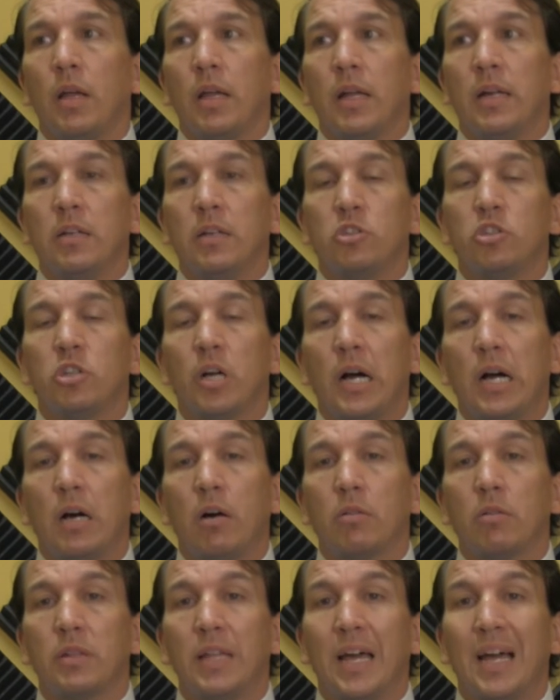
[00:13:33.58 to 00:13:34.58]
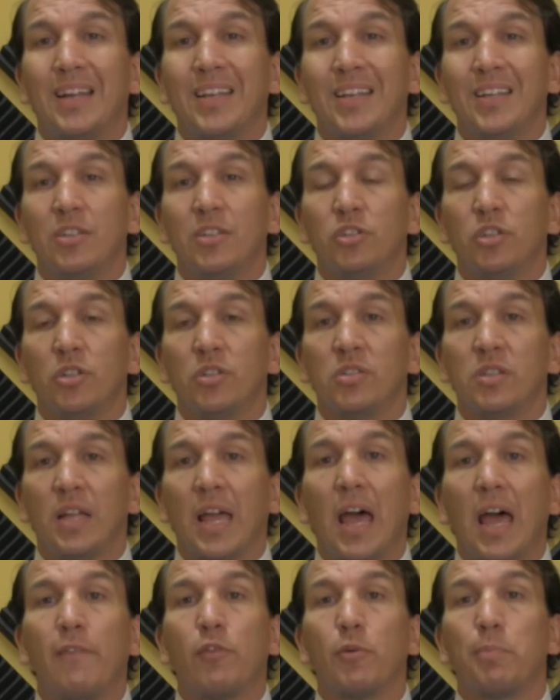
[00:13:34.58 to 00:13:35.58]
in a child that is just
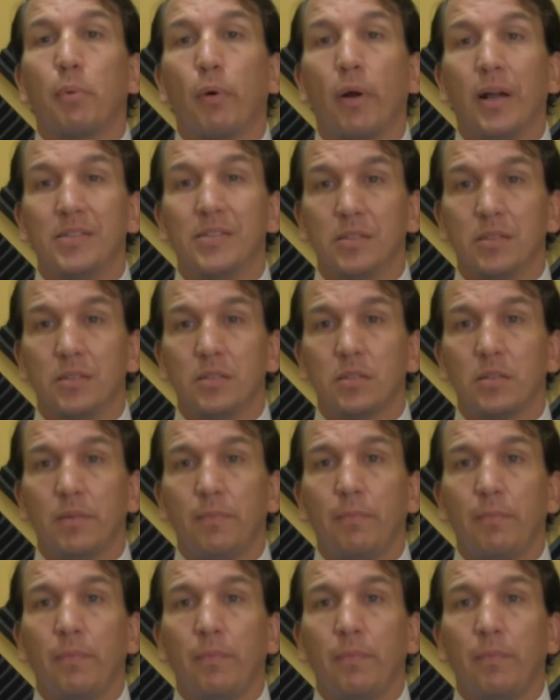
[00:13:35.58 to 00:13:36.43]
ever present.